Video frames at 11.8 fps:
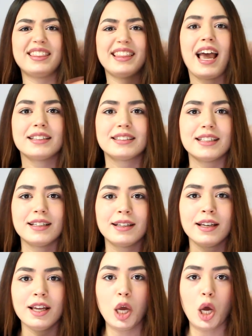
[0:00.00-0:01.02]
And that's it.
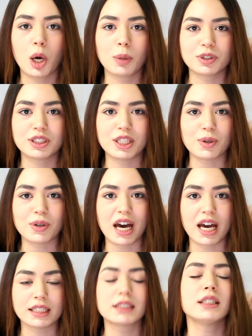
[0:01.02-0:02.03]
Hope to see you
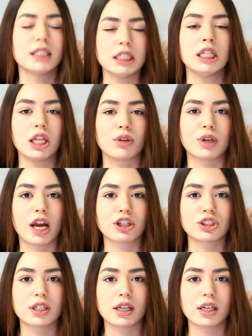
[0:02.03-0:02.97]
guys in another reaction